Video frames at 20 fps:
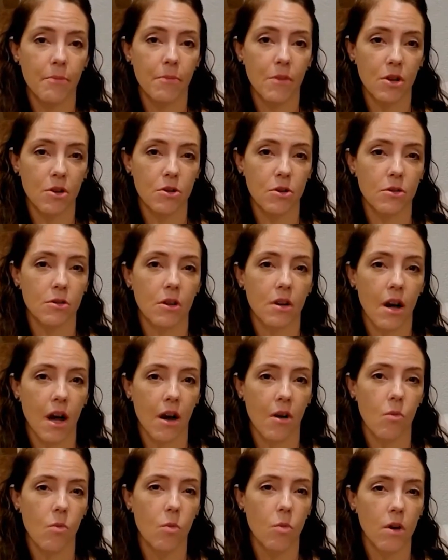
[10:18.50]
you're
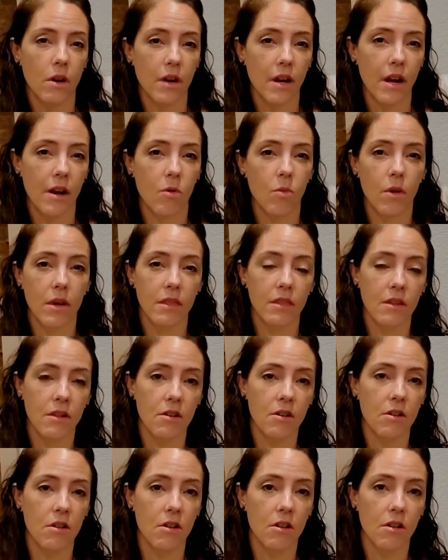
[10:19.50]
working with
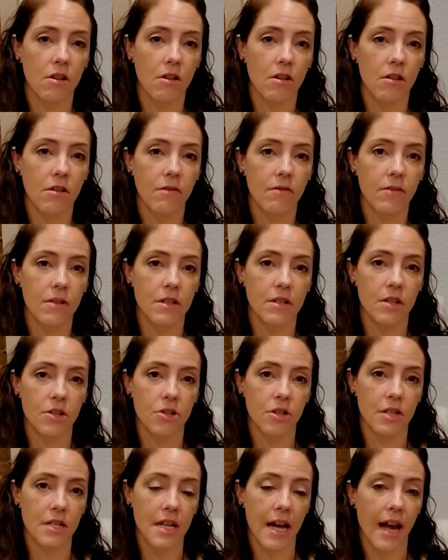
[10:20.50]
your
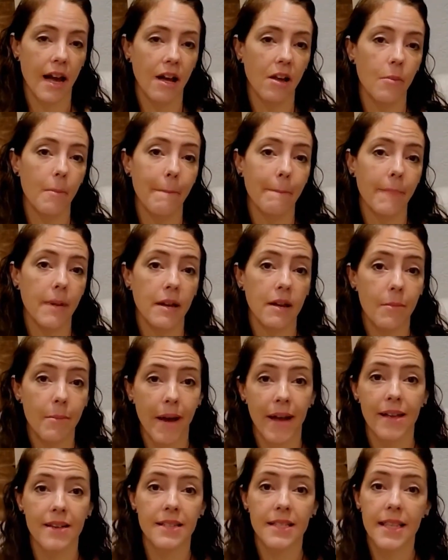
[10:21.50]
physician to help
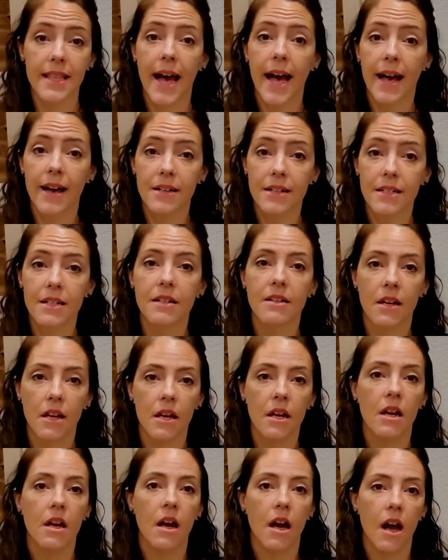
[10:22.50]
minimize that
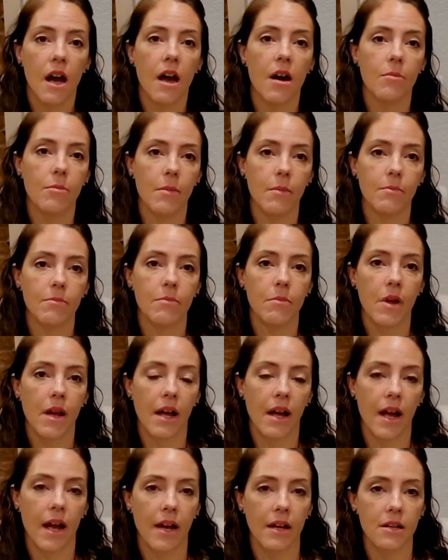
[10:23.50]

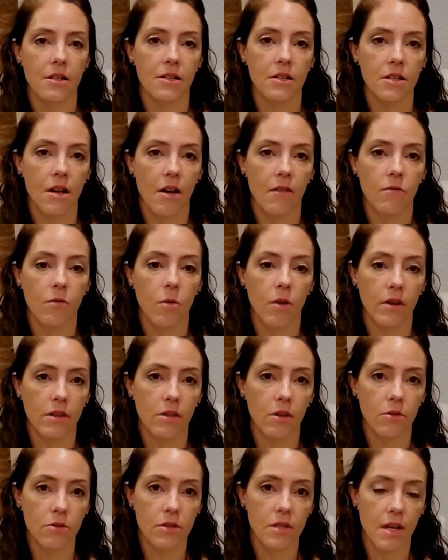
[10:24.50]
and avoid
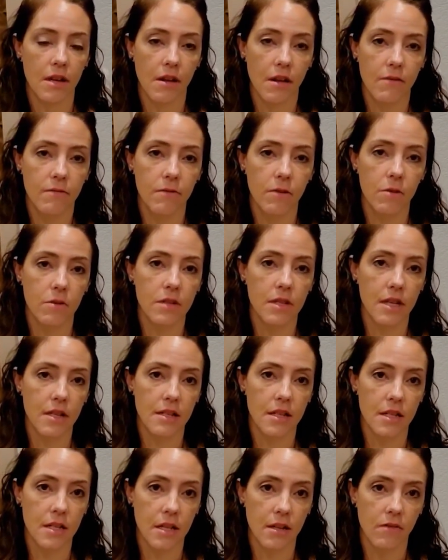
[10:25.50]
those food
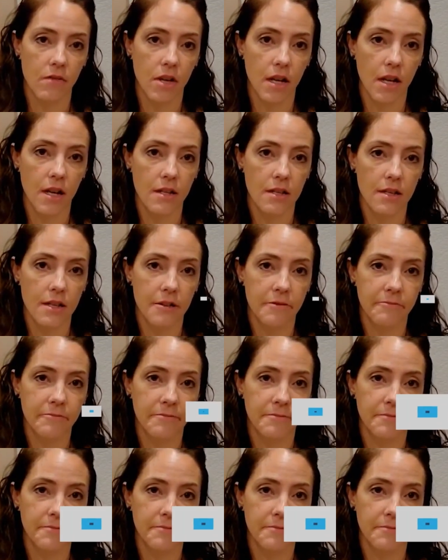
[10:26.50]
sensitivities.